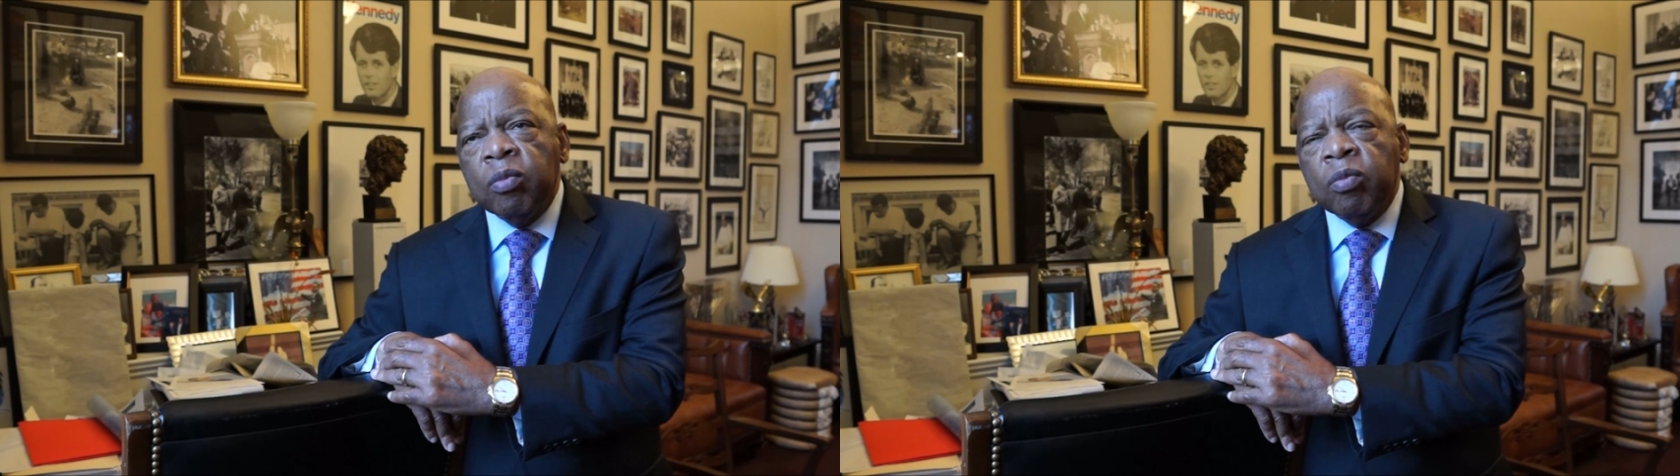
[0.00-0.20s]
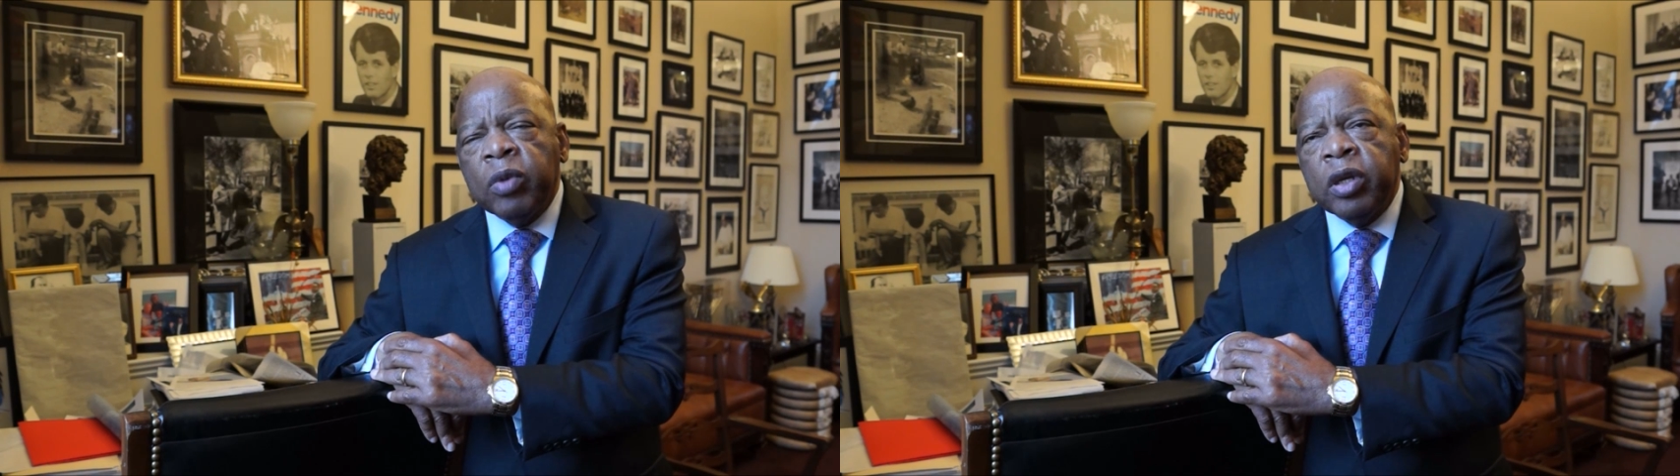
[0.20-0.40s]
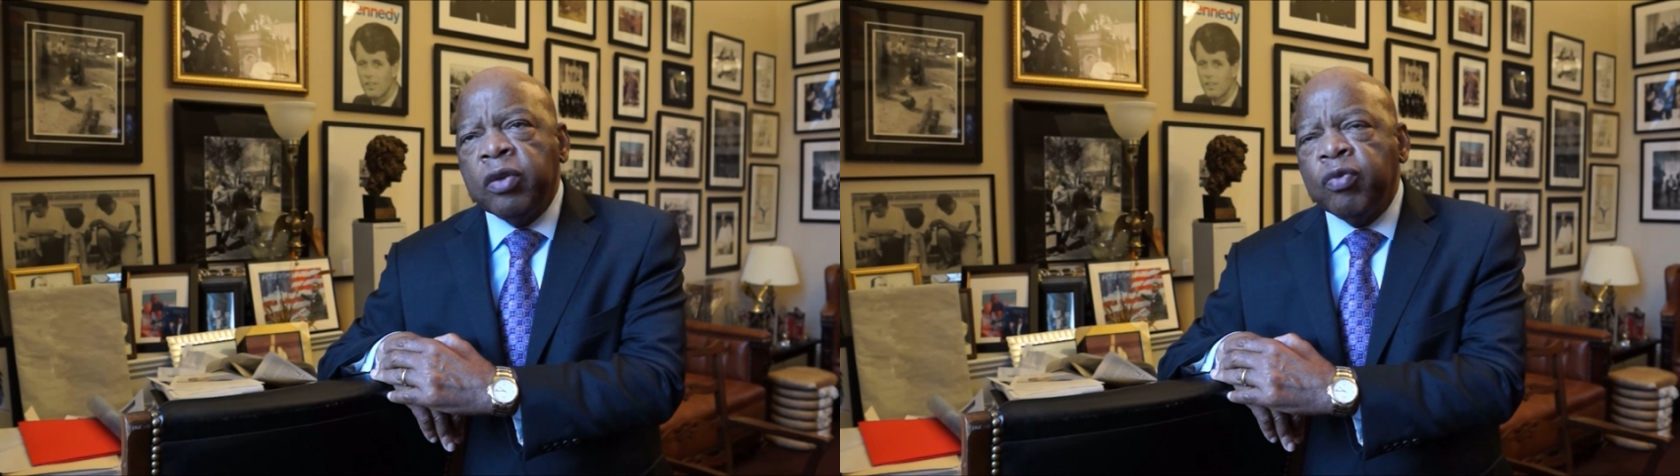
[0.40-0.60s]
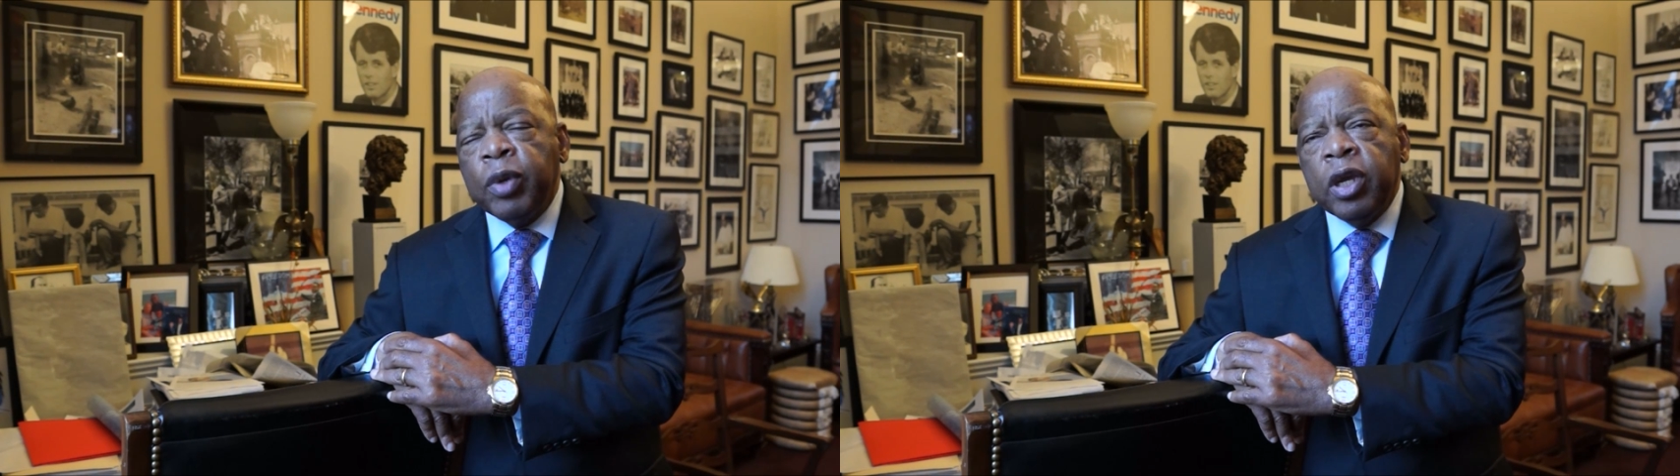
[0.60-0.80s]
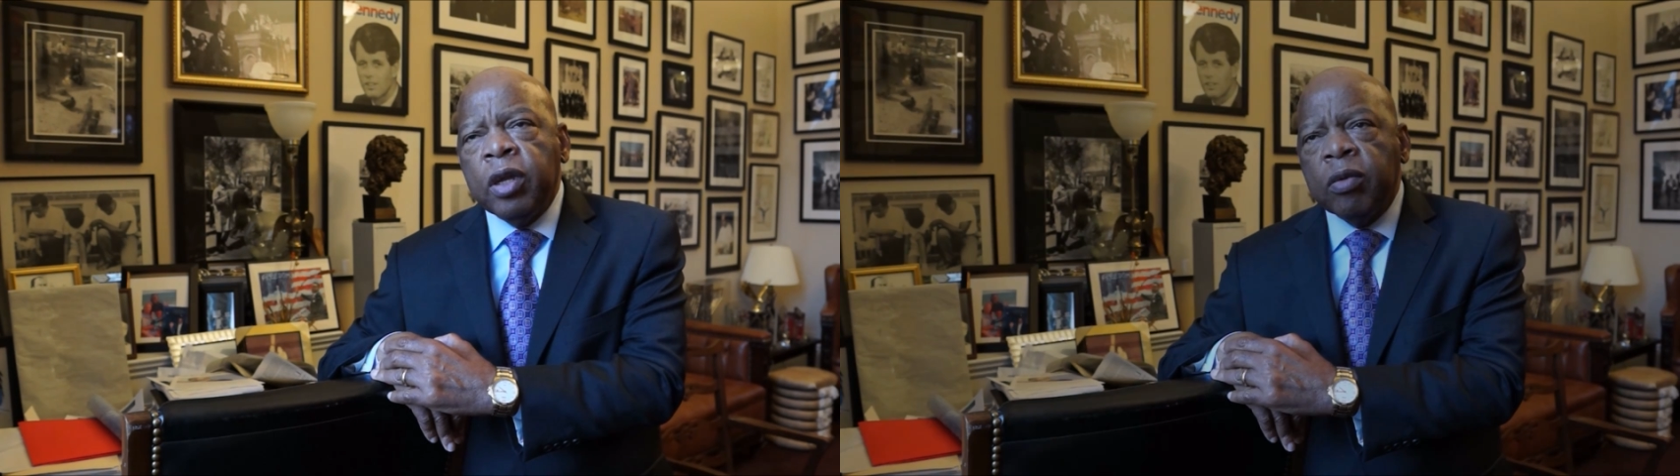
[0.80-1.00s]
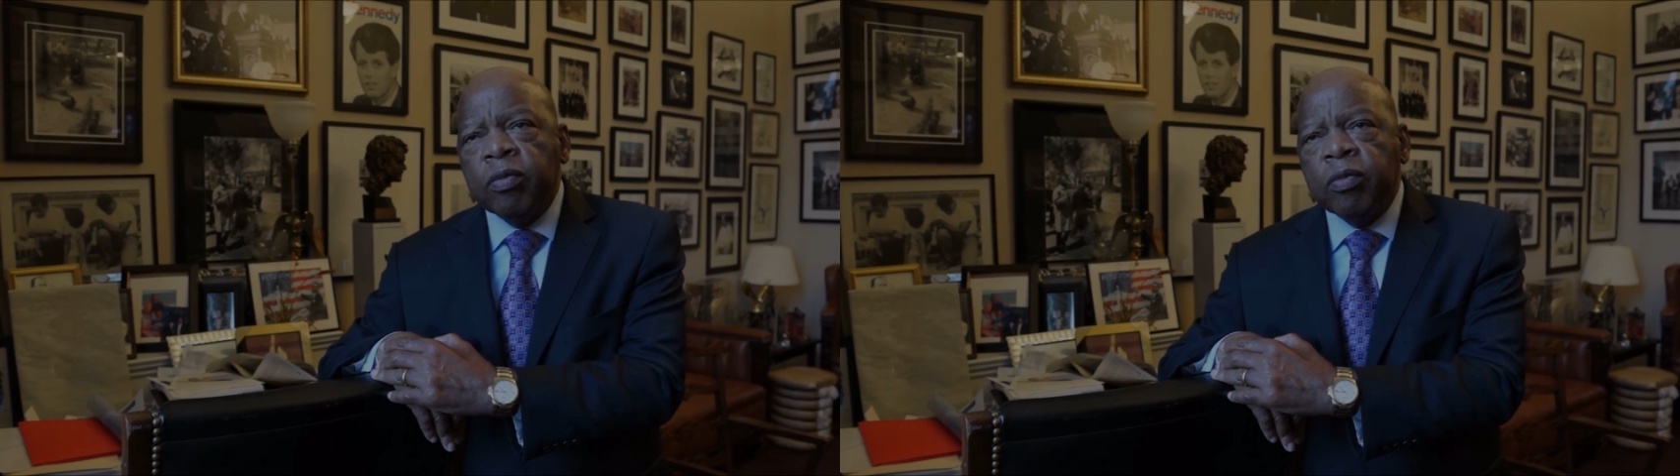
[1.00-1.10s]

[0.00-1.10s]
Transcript: by this man.